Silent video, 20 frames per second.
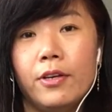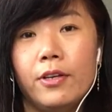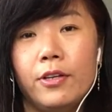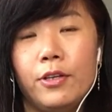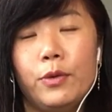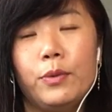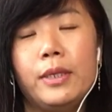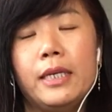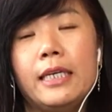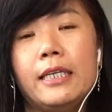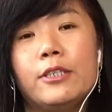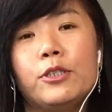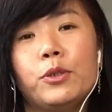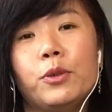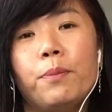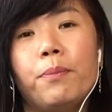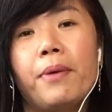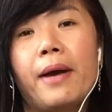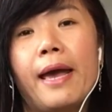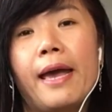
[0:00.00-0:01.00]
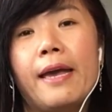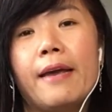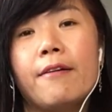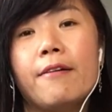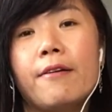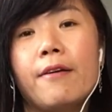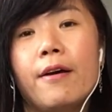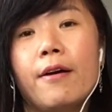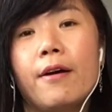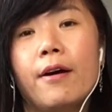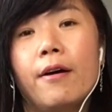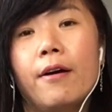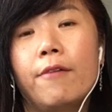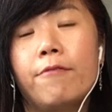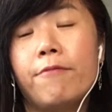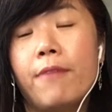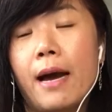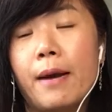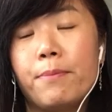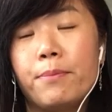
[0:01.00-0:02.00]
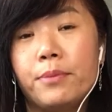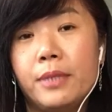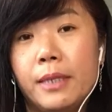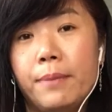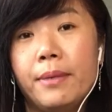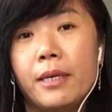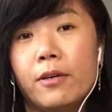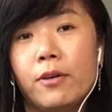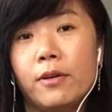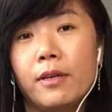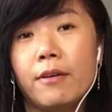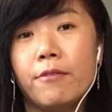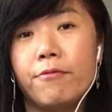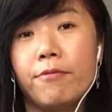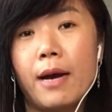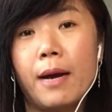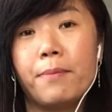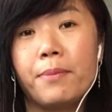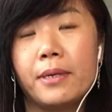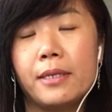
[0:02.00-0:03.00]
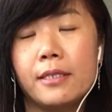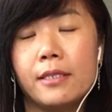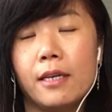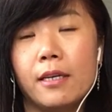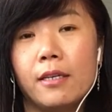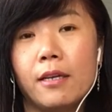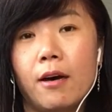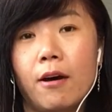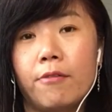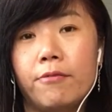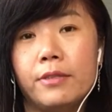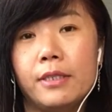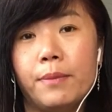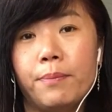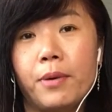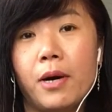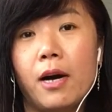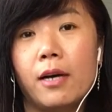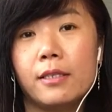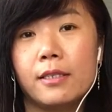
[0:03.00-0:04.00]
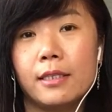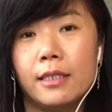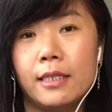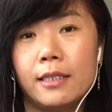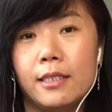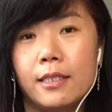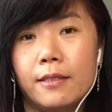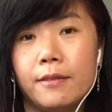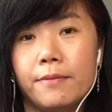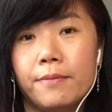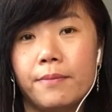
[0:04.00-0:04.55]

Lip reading: you need to pay typically 5% of deposit